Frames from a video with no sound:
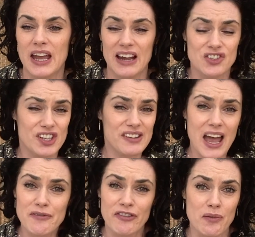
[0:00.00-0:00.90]
and just
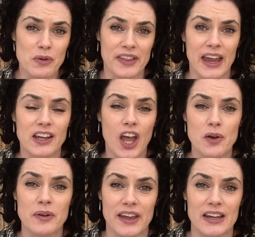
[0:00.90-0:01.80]
have fun with it and go
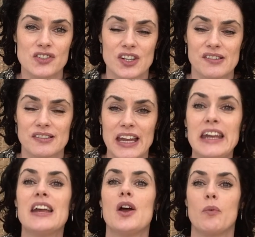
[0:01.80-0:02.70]
with it and just
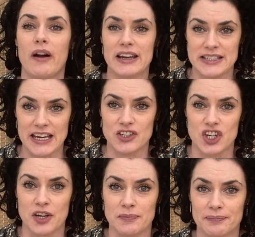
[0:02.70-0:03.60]
see where it takes
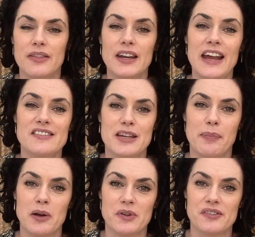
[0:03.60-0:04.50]
you. The next tip
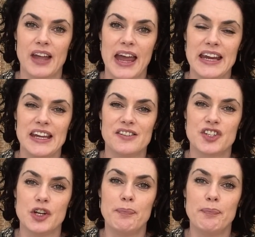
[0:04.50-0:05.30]
I would say is to